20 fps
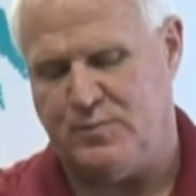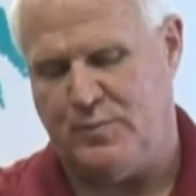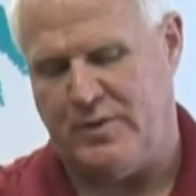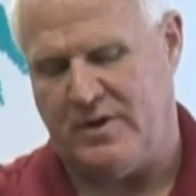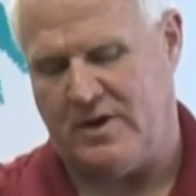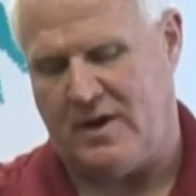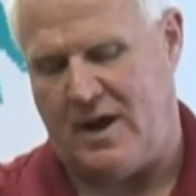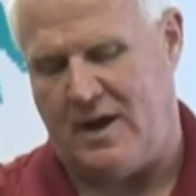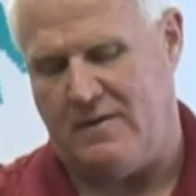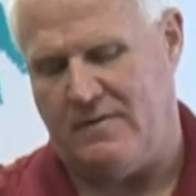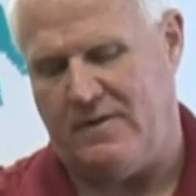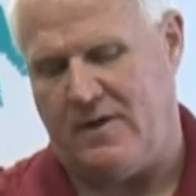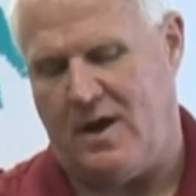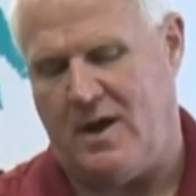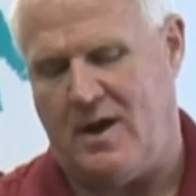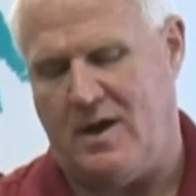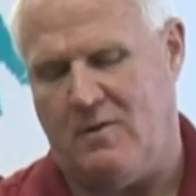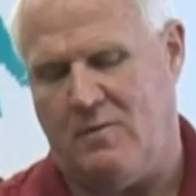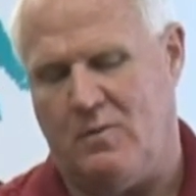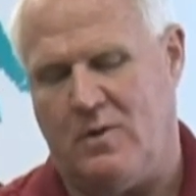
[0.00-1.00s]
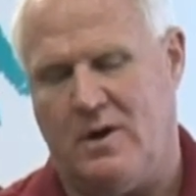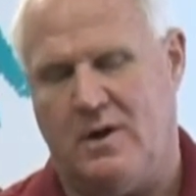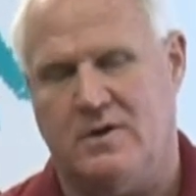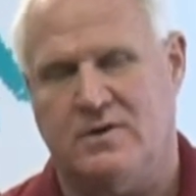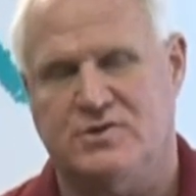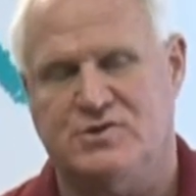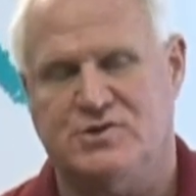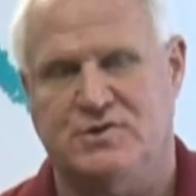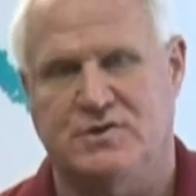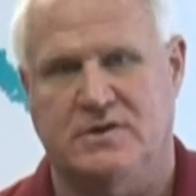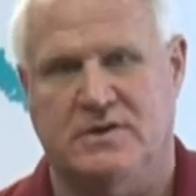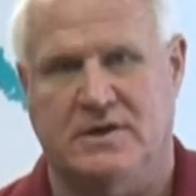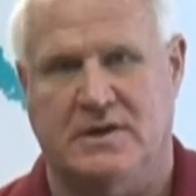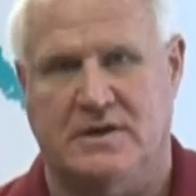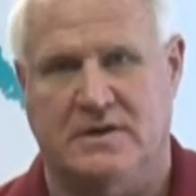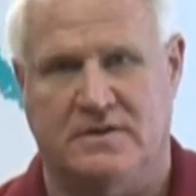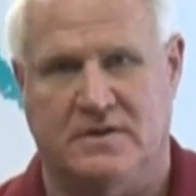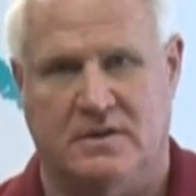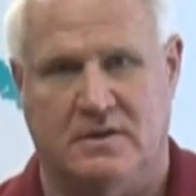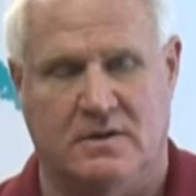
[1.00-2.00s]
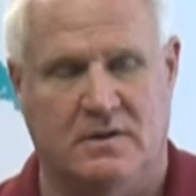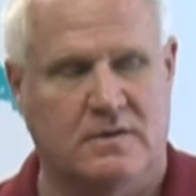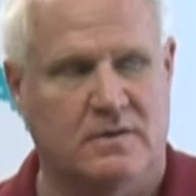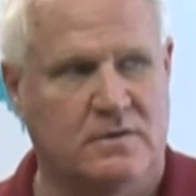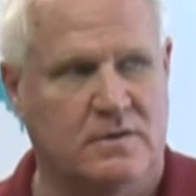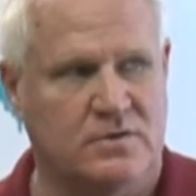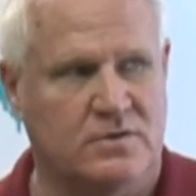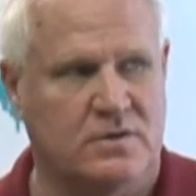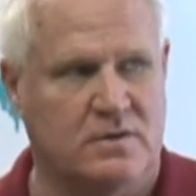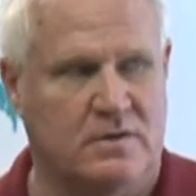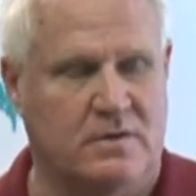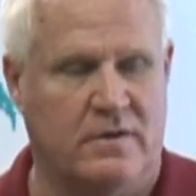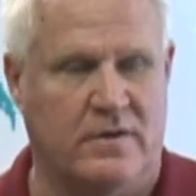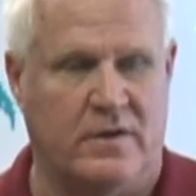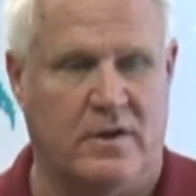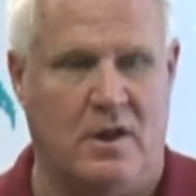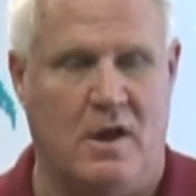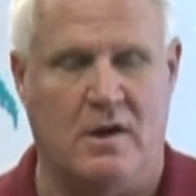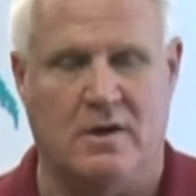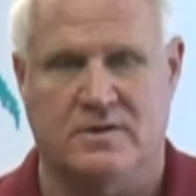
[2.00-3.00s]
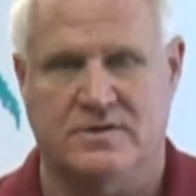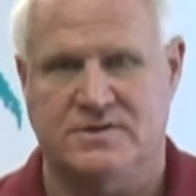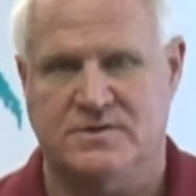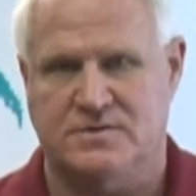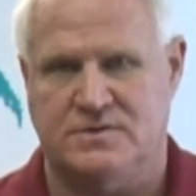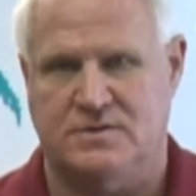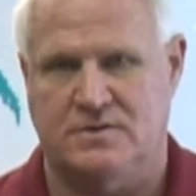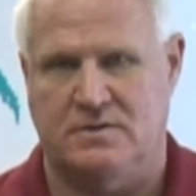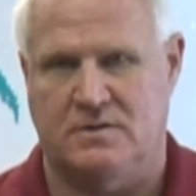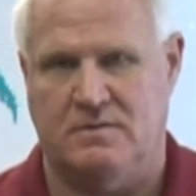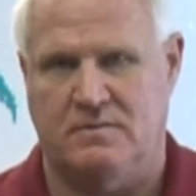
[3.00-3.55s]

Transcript: pick out the hot wire so you can get the longest